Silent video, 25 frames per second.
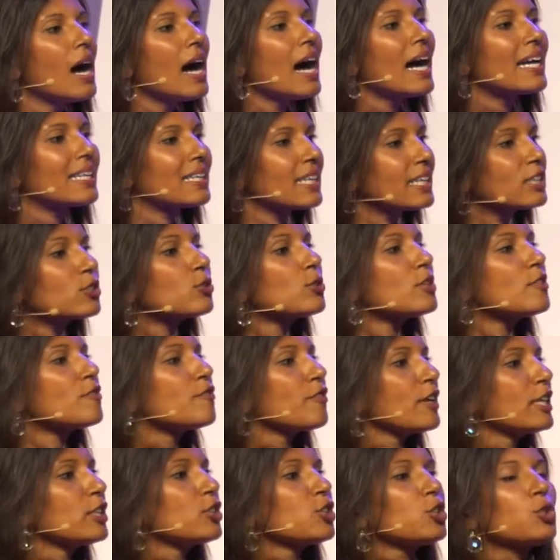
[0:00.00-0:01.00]
I'd like to
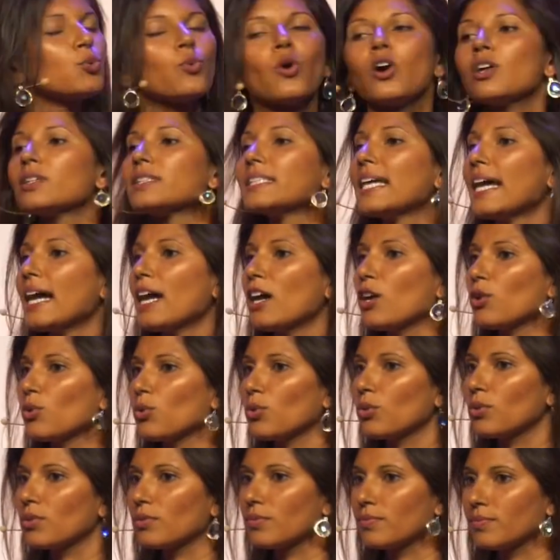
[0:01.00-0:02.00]
invite you all now
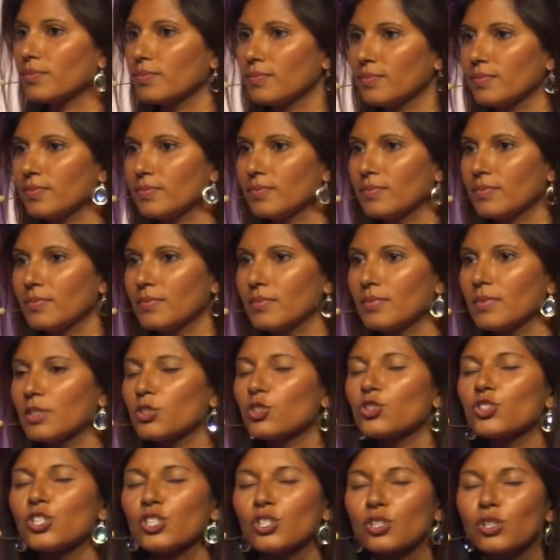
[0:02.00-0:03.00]

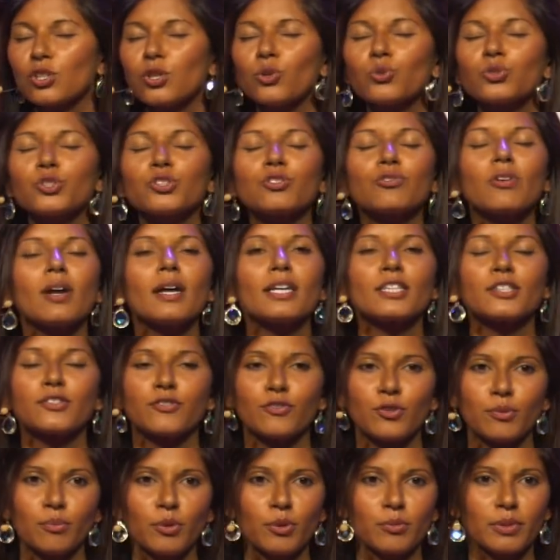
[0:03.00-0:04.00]
to just close your eyes
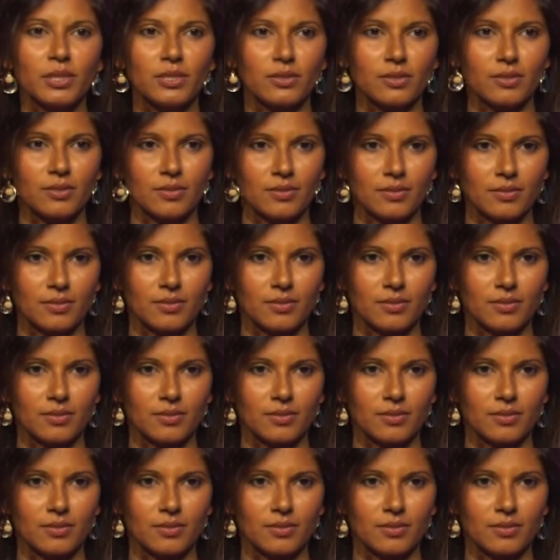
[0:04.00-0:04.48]
for a moment.